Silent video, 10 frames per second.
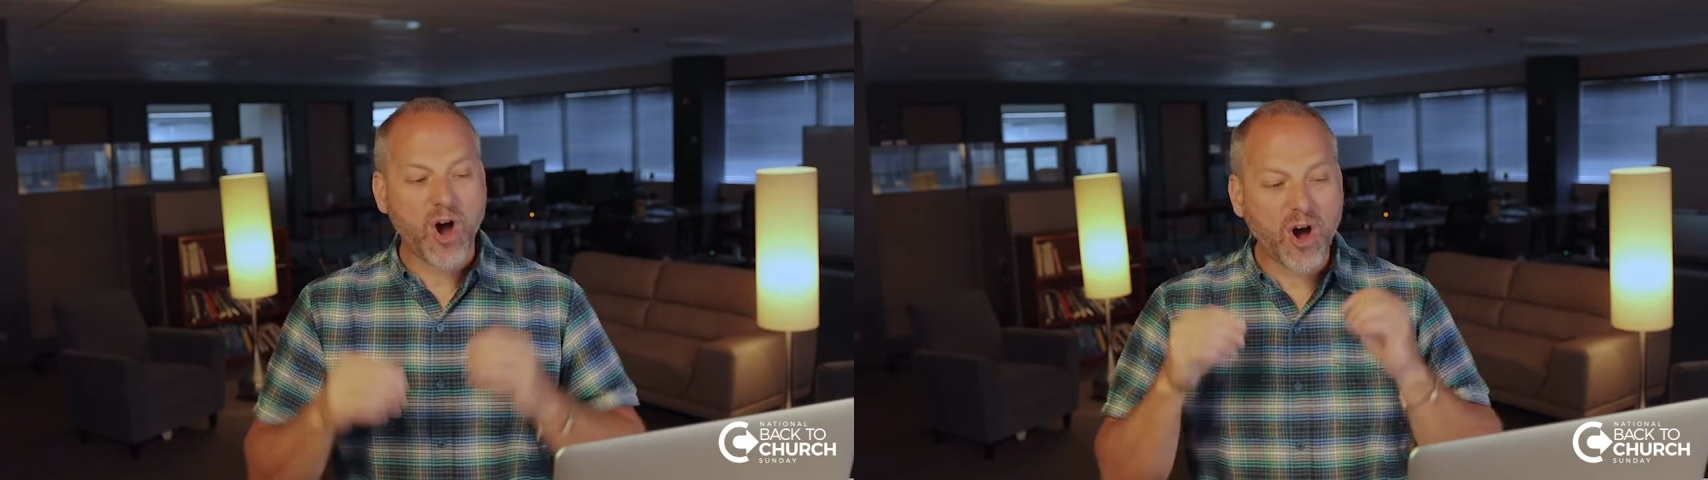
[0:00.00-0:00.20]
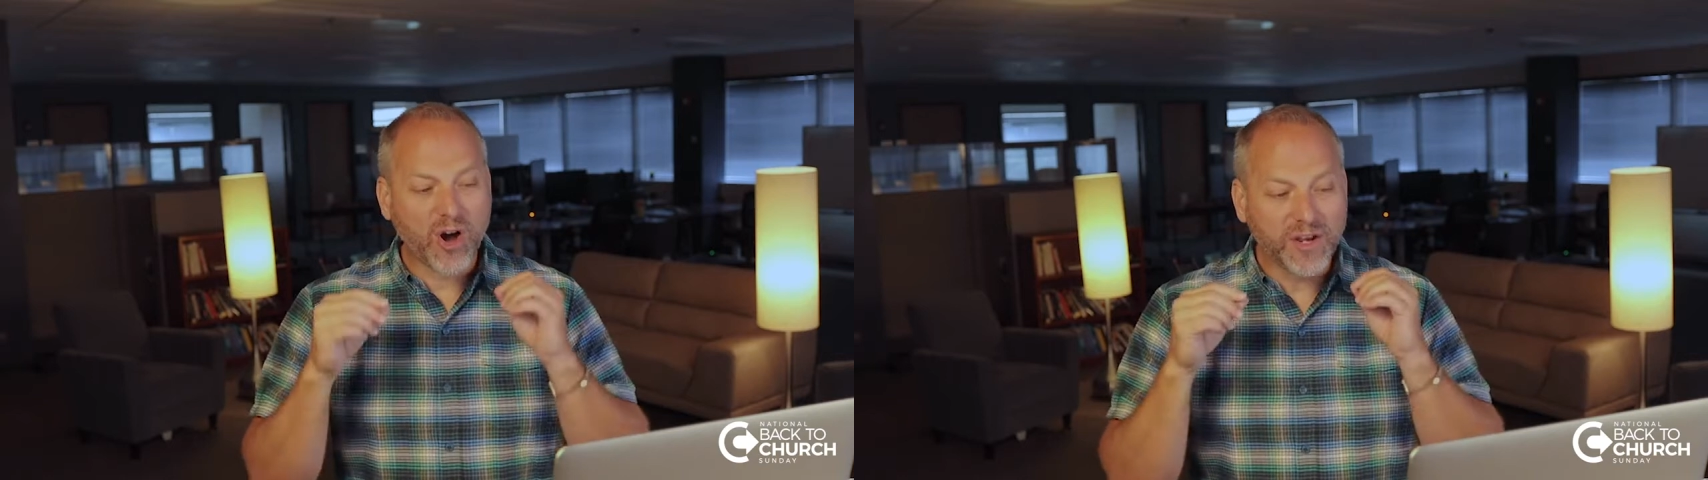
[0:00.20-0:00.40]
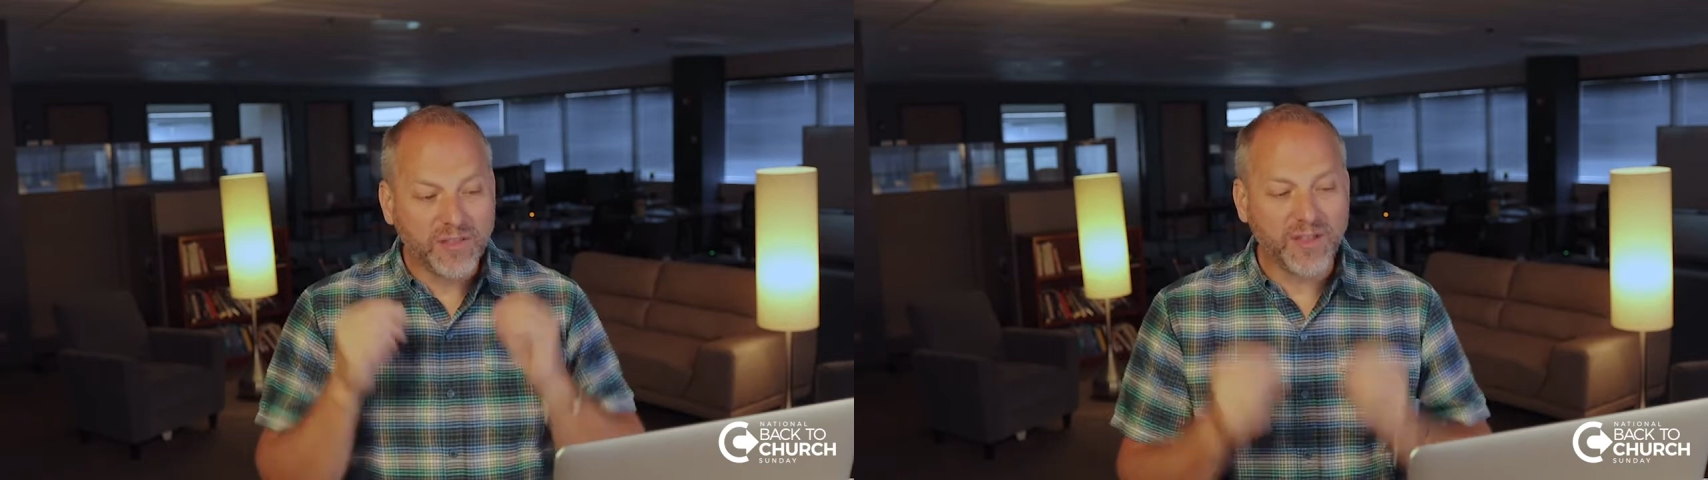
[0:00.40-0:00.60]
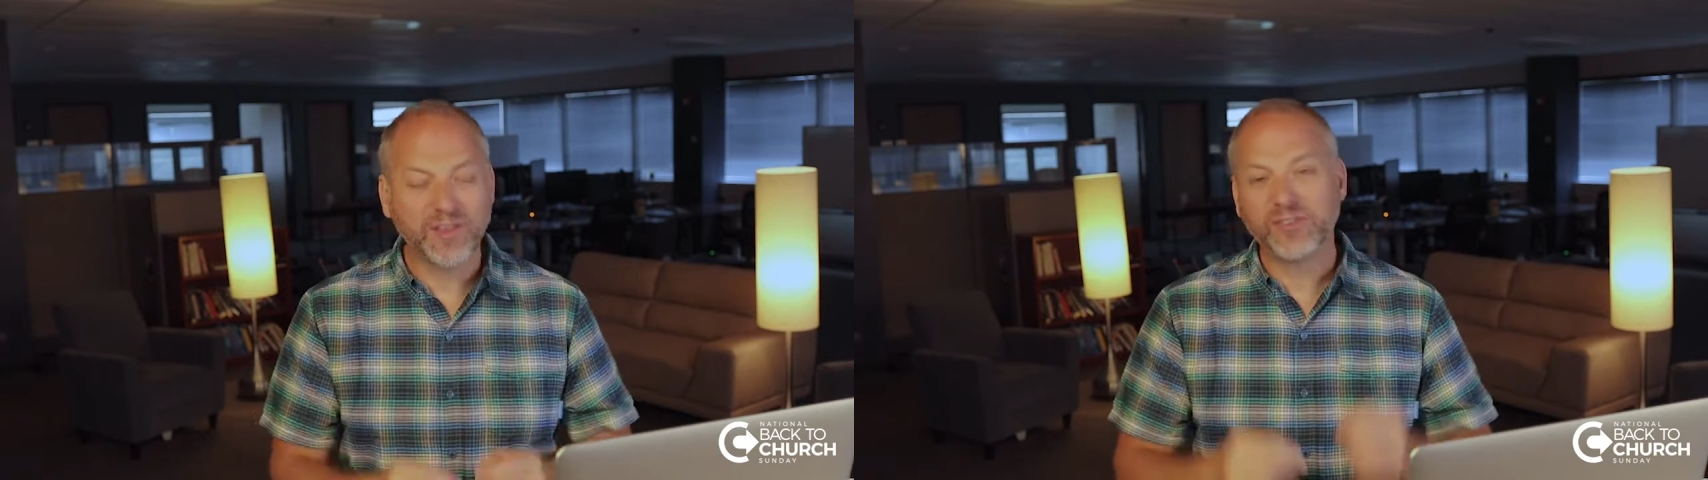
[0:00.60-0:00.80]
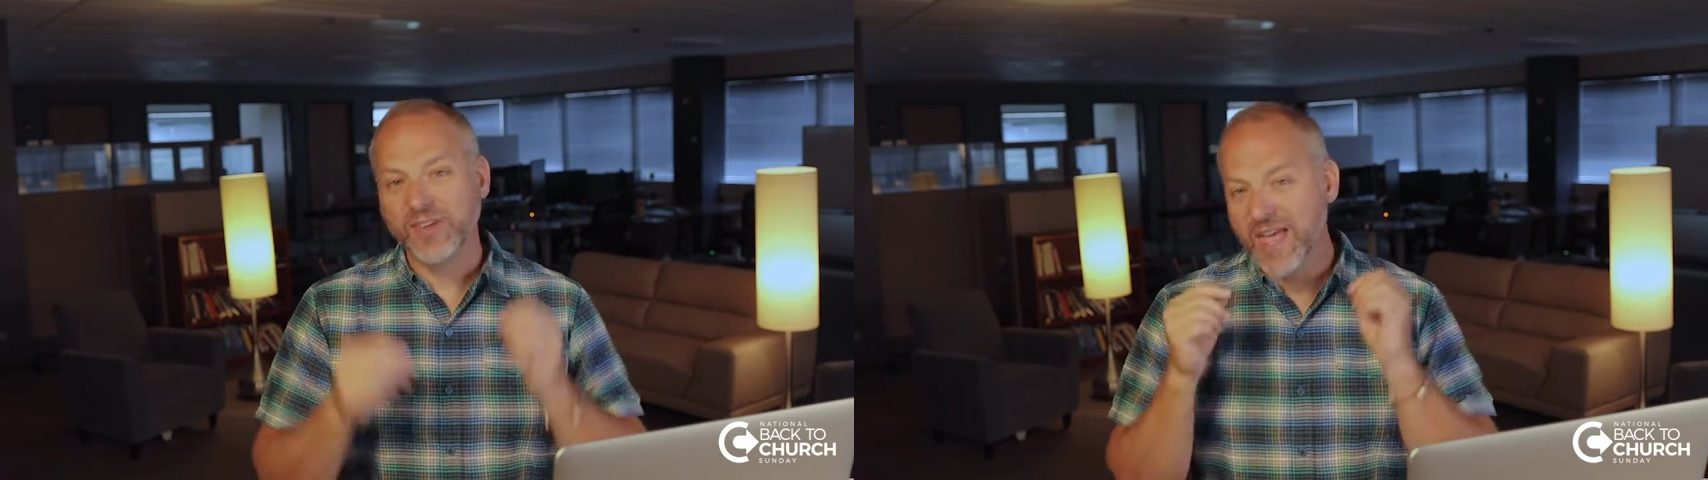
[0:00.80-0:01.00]
on
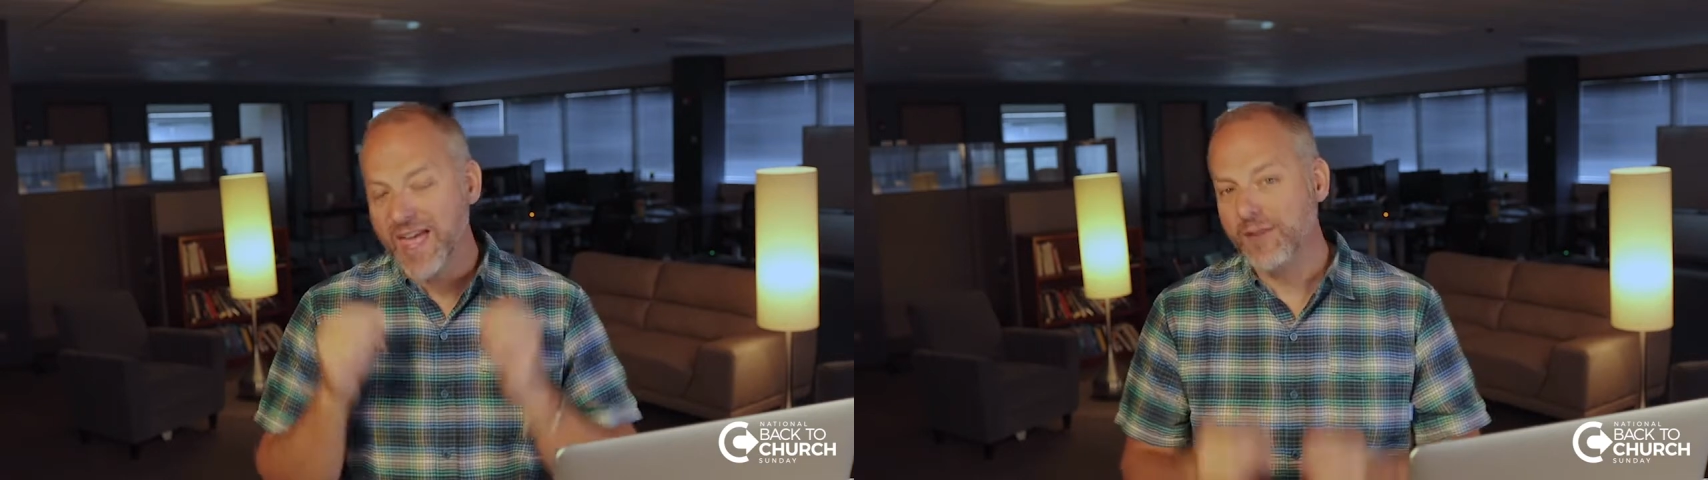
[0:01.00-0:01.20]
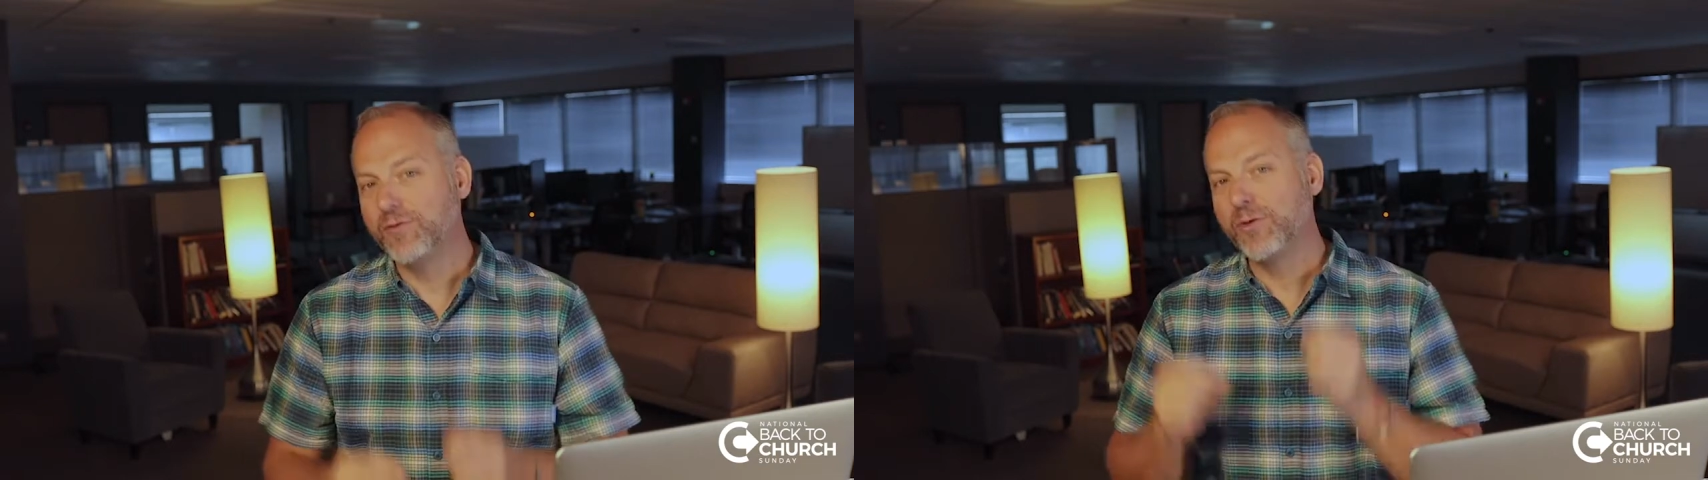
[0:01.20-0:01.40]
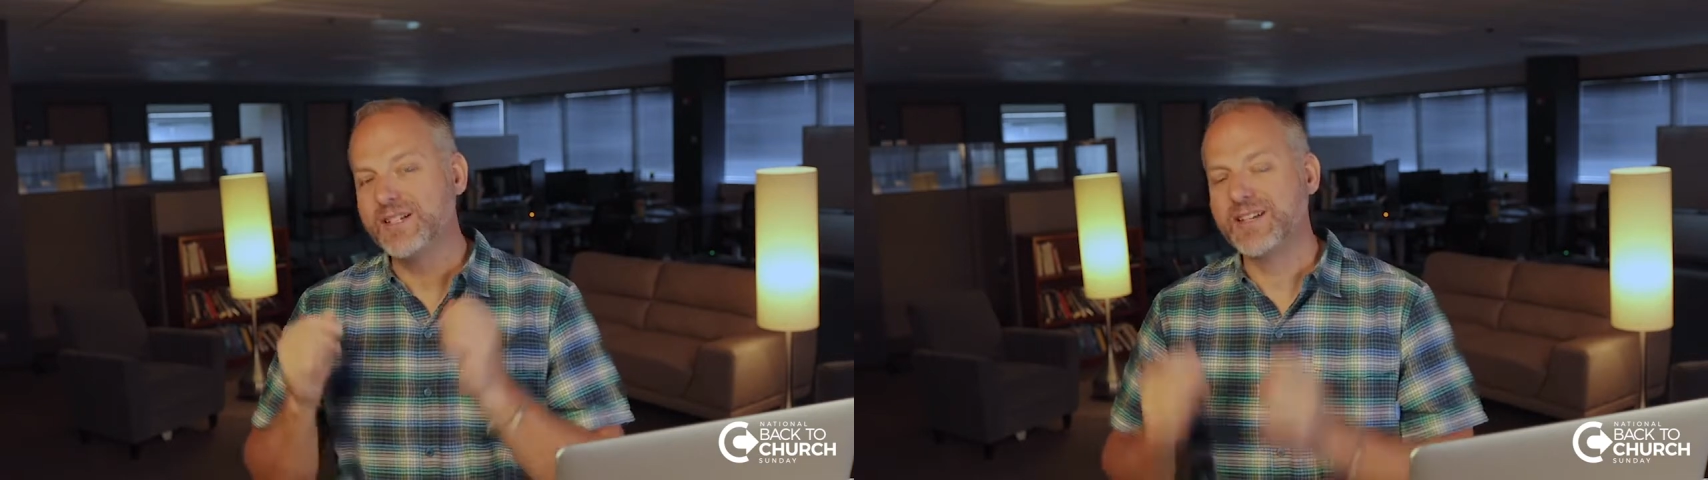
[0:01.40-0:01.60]
this every